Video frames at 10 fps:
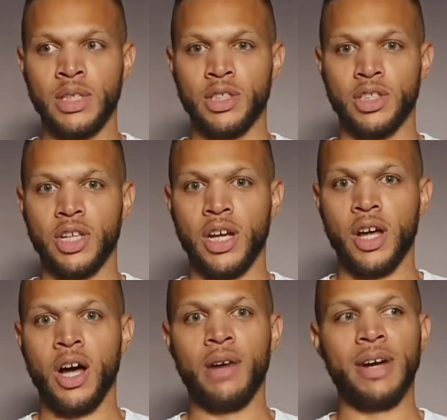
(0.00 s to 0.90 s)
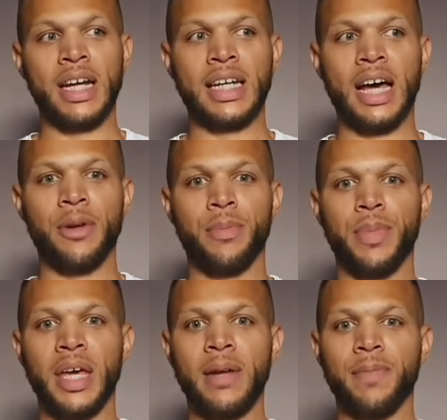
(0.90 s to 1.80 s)
Just slow the heart rate down a
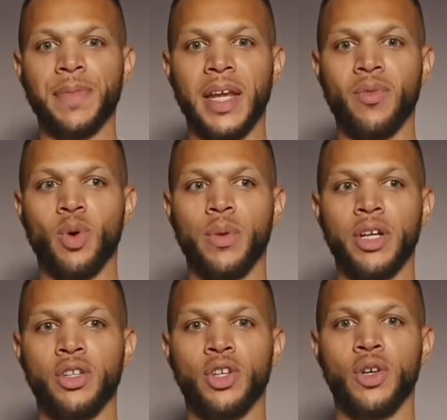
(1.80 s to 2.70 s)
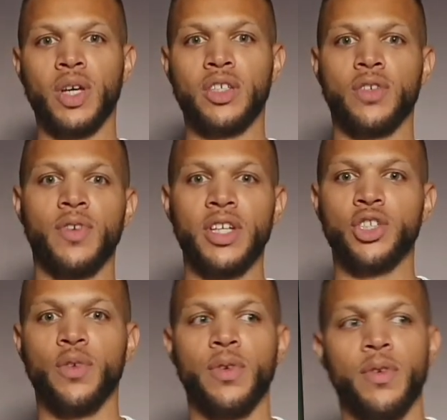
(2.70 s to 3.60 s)
bit. And then what we're going to do is just
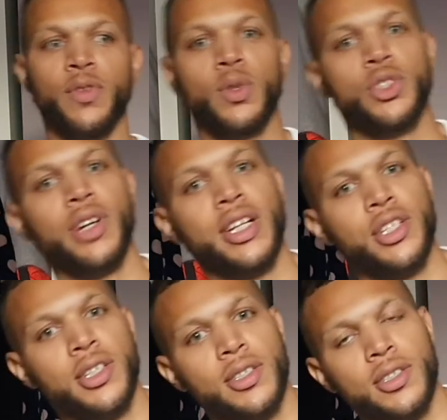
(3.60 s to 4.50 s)
finish off with a few stretches.